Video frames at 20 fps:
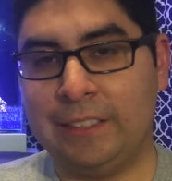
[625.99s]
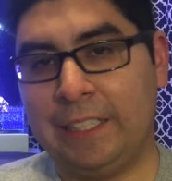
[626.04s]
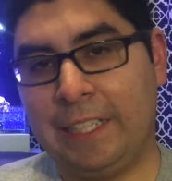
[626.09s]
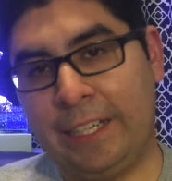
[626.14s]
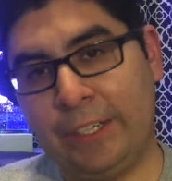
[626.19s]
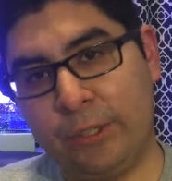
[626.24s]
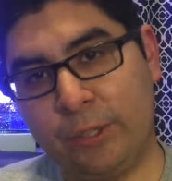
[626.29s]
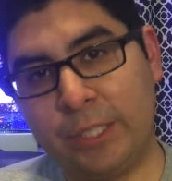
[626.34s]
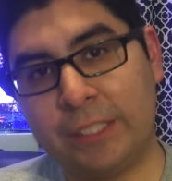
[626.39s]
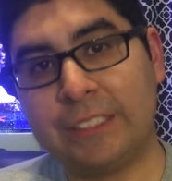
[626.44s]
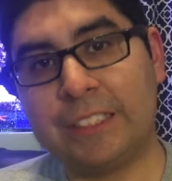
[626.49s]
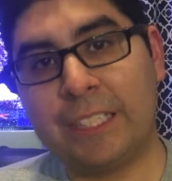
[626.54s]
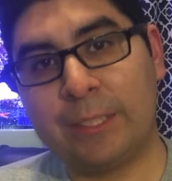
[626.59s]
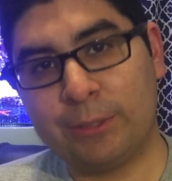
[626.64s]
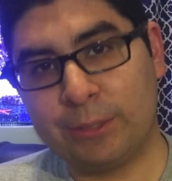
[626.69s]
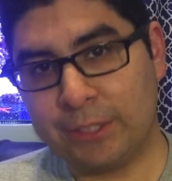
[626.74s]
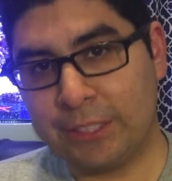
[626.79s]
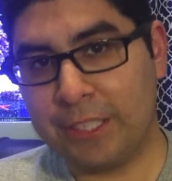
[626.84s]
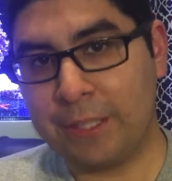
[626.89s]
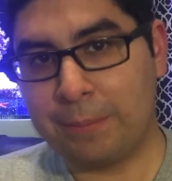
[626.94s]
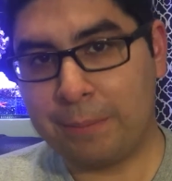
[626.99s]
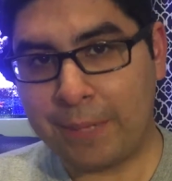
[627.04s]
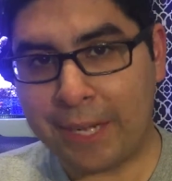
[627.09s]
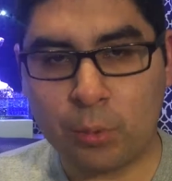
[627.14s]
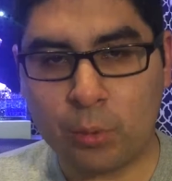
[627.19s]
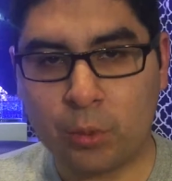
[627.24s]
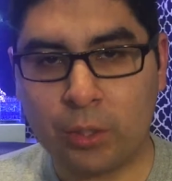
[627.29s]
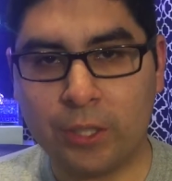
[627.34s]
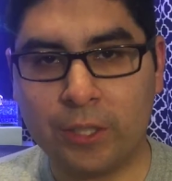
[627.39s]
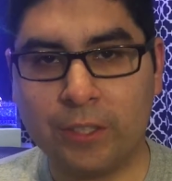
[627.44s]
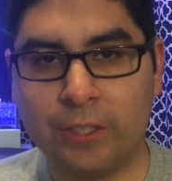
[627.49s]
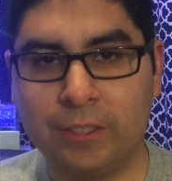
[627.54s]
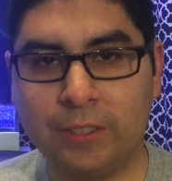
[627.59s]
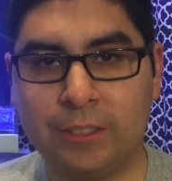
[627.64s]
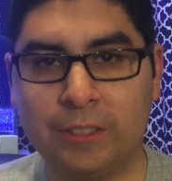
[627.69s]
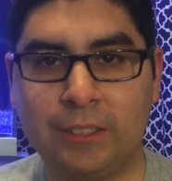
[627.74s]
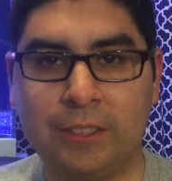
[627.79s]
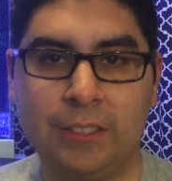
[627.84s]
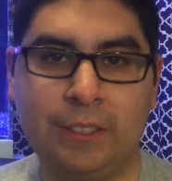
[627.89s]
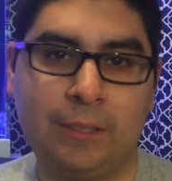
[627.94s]
I know I said I wasn't going to buy more,
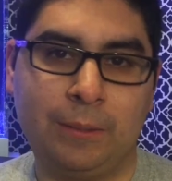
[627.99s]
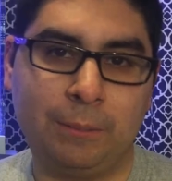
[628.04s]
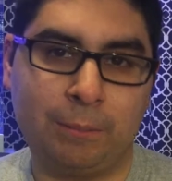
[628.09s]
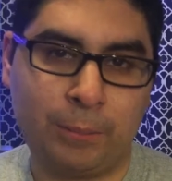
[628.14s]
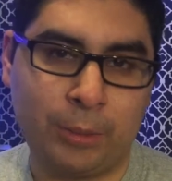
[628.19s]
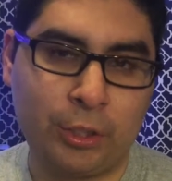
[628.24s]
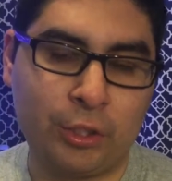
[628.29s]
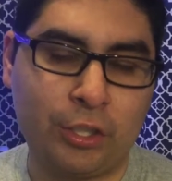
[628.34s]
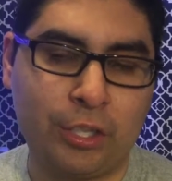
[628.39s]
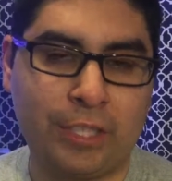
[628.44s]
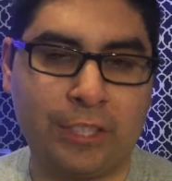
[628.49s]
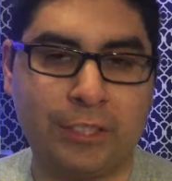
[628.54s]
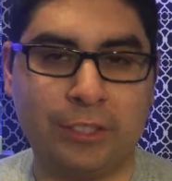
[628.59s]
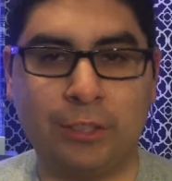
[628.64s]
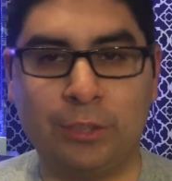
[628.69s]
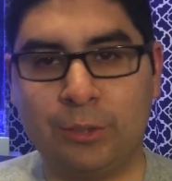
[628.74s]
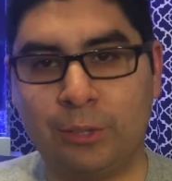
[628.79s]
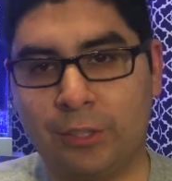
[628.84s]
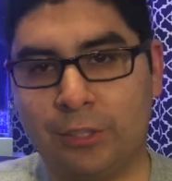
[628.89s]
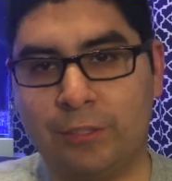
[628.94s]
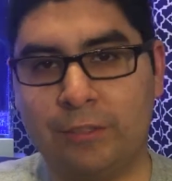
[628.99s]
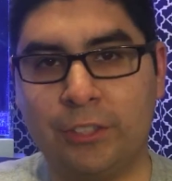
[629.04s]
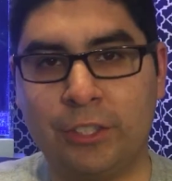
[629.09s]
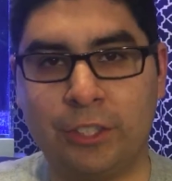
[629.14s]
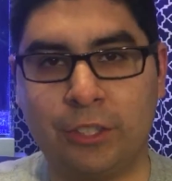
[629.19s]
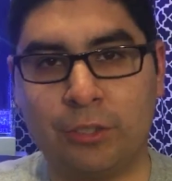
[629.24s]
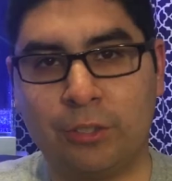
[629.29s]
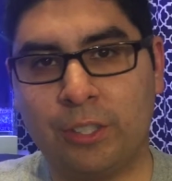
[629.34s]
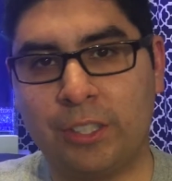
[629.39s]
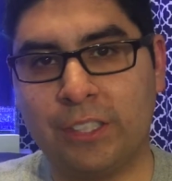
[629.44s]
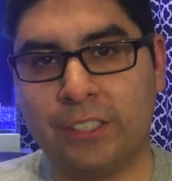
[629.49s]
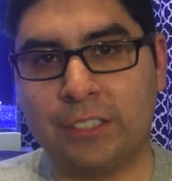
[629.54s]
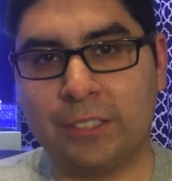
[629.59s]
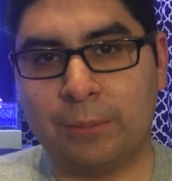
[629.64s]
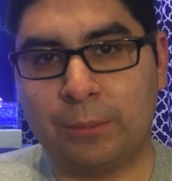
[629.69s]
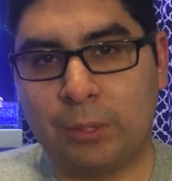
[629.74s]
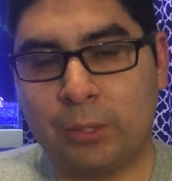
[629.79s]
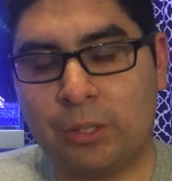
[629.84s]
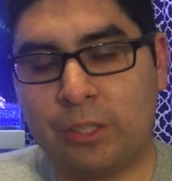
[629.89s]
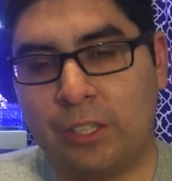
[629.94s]
but you know how it is. You go to the fish store, you get
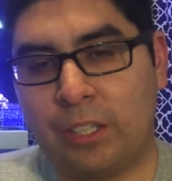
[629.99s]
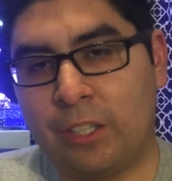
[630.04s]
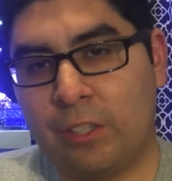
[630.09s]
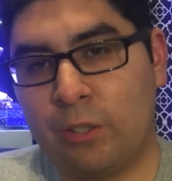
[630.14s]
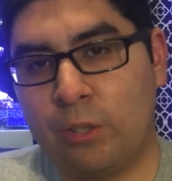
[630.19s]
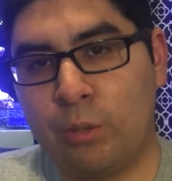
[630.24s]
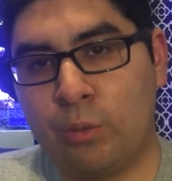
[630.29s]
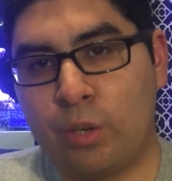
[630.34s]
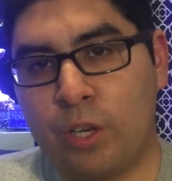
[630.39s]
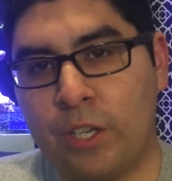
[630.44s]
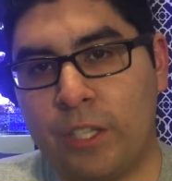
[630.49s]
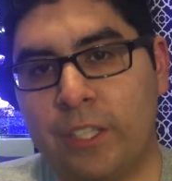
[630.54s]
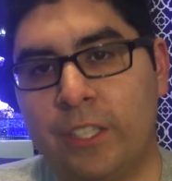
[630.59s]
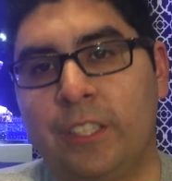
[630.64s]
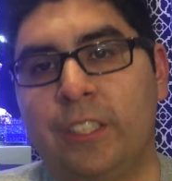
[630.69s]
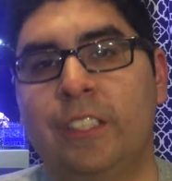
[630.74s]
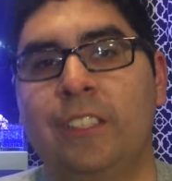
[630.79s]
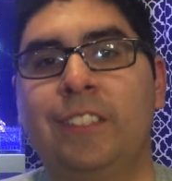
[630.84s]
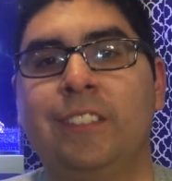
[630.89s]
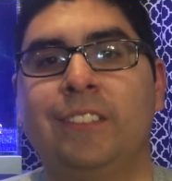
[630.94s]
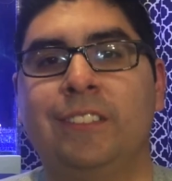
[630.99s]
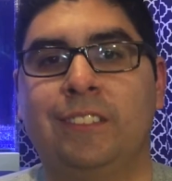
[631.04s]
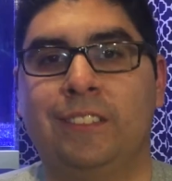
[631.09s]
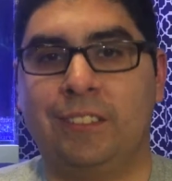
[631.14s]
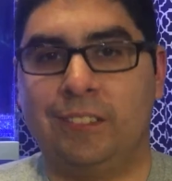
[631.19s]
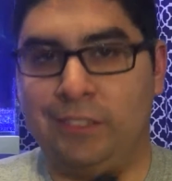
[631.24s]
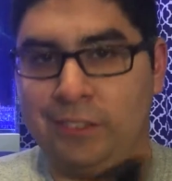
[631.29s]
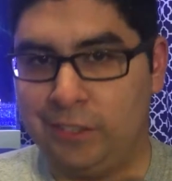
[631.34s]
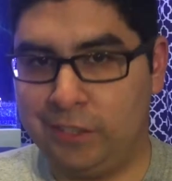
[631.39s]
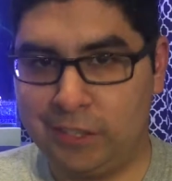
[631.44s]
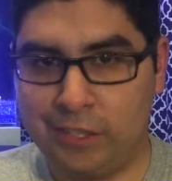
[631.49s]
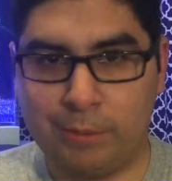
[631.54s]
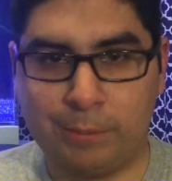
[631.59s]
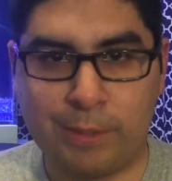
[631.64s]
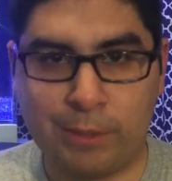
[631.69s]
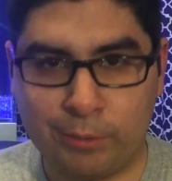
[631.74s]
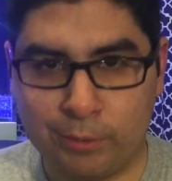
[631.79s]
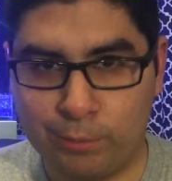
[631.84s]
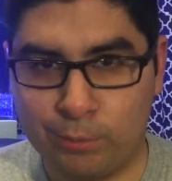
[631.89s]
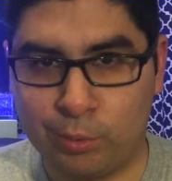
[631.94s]
some RO water, and you come
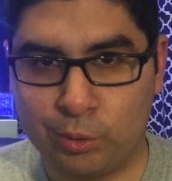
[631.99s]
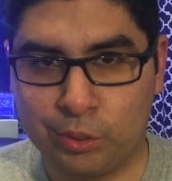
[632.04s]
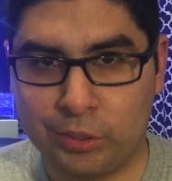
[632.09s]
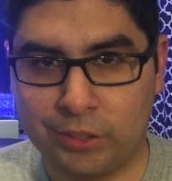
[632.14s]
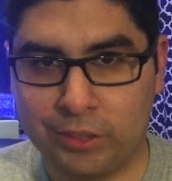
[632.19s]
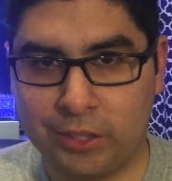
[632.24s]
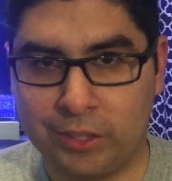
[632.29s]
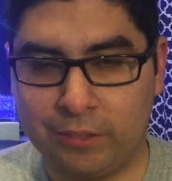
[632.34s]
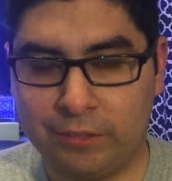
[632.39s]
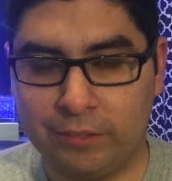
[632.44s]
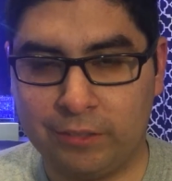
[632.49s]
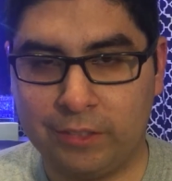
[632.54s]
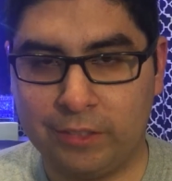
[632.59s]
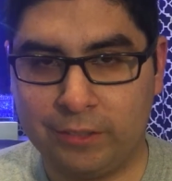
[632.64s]
out with more stuff.